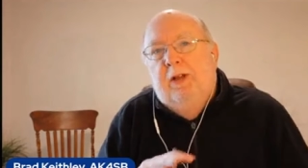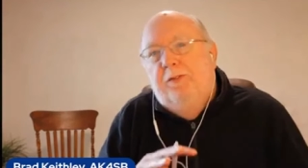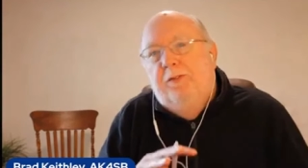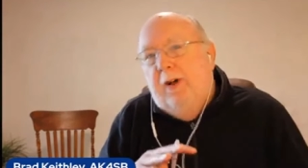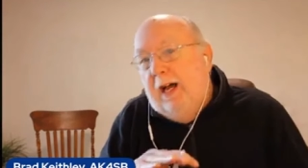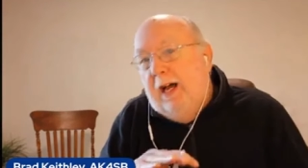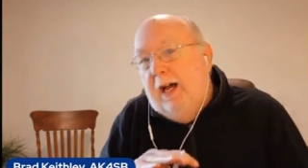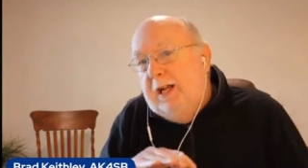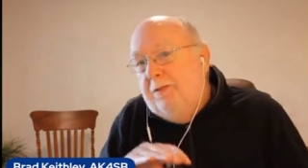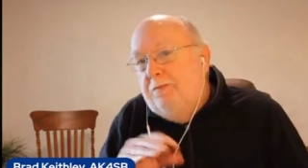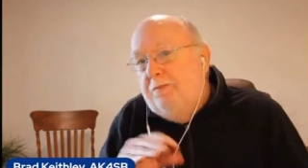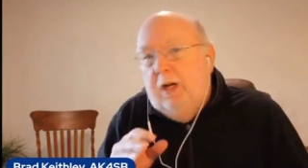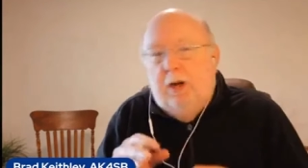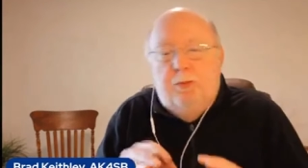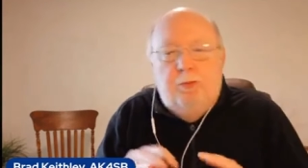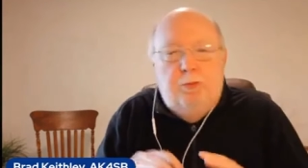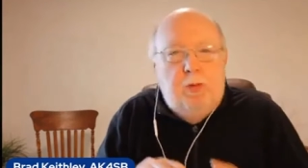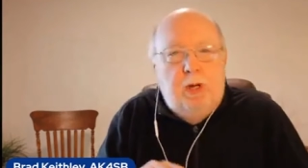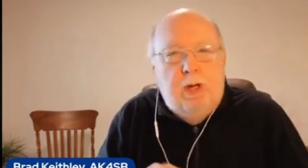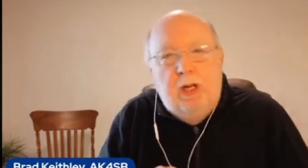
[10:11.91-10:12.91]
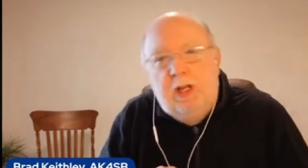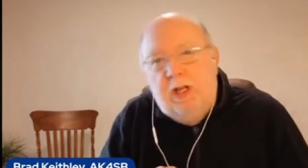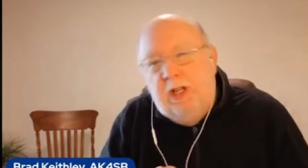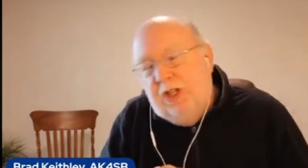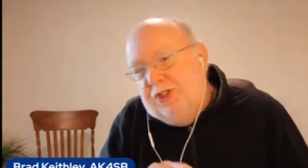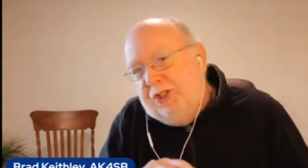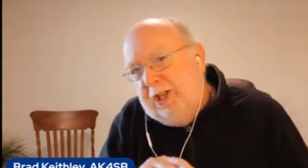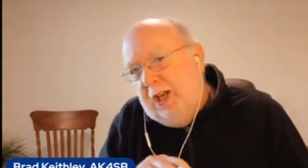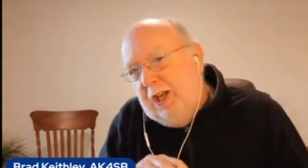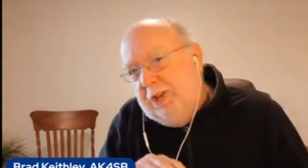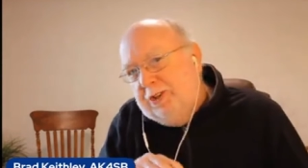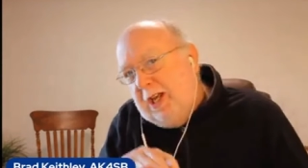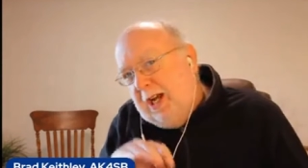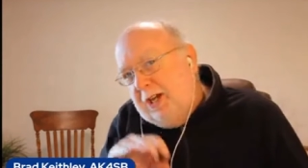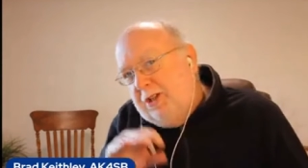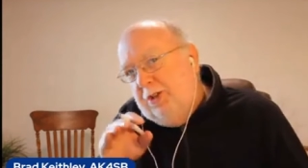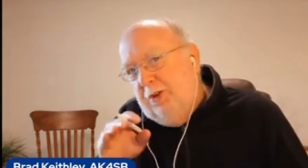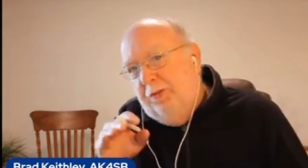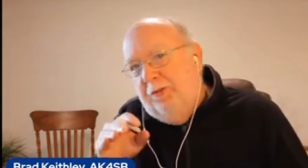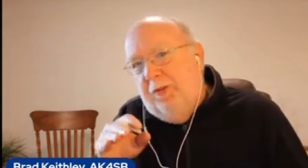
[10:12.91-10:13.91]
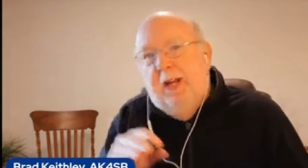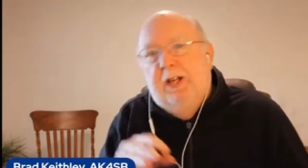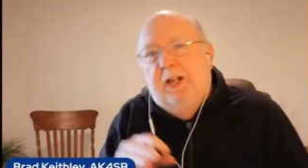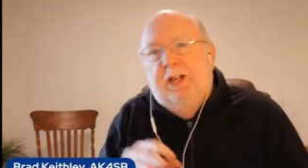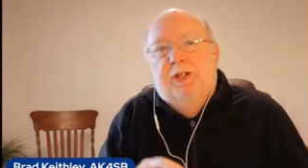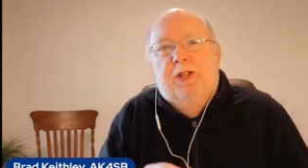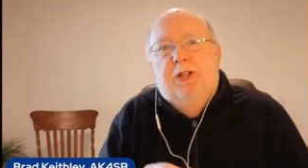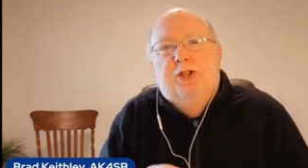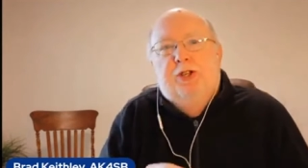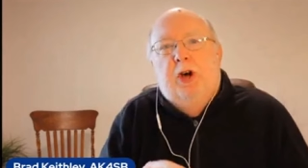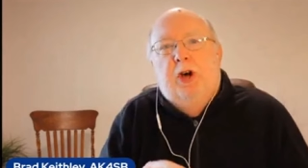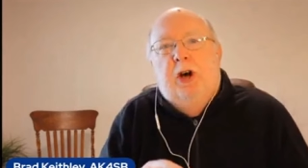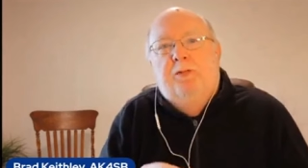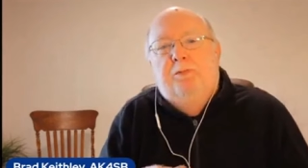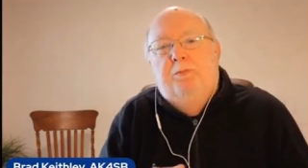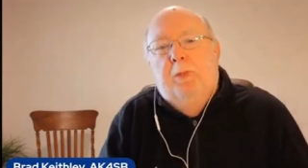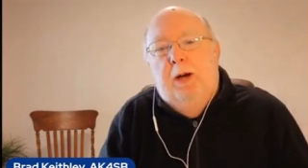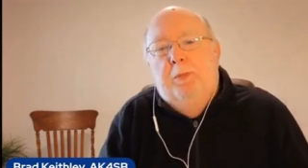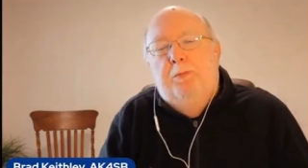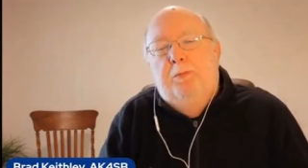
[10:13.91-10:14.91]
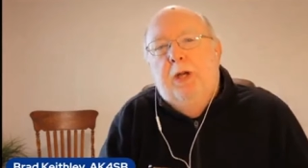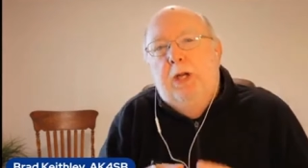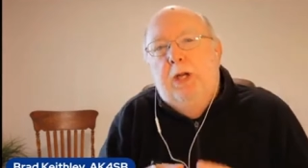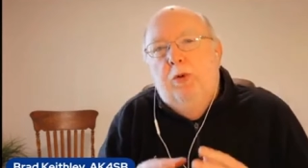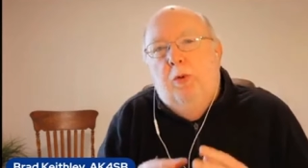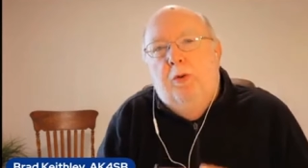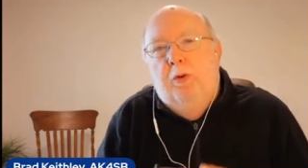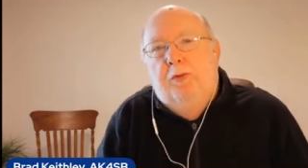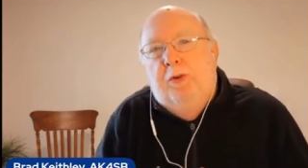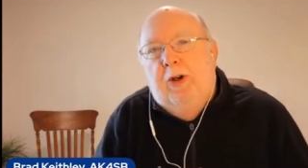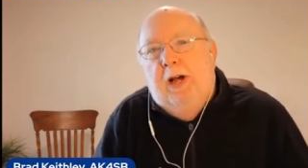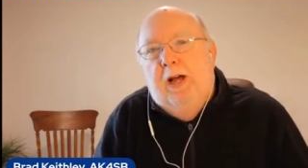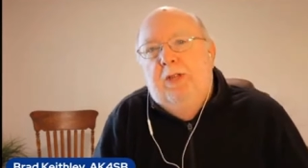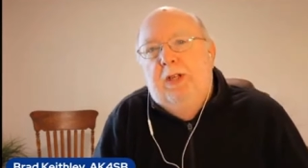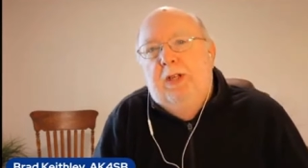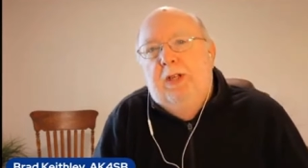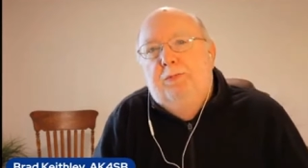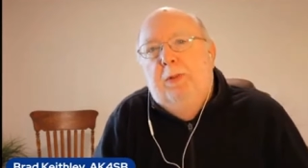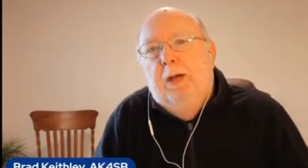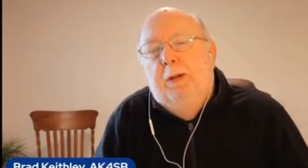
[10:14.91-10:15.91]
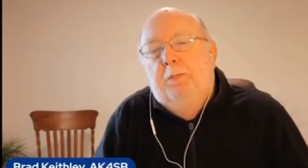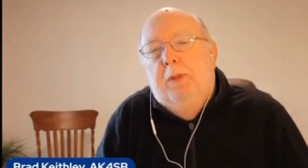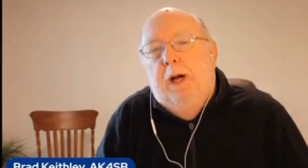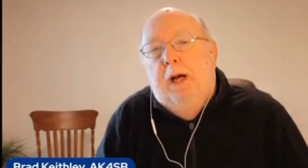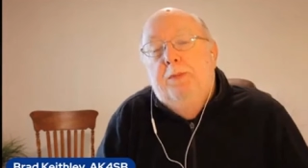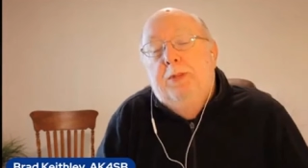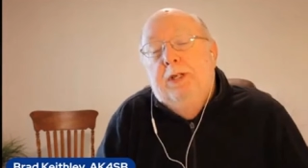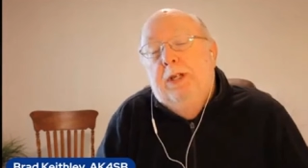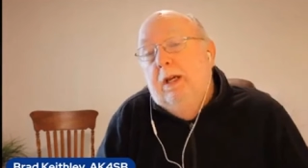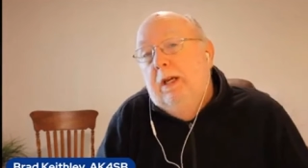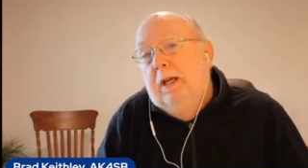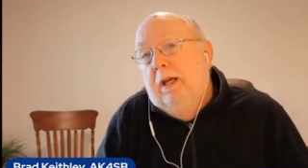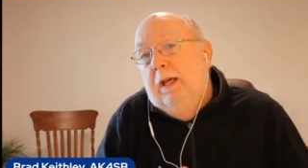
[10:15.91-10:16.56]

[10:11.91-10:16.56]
They find, you know, in sales taxes, you'll find a soft bump, but you won't find these big bumps.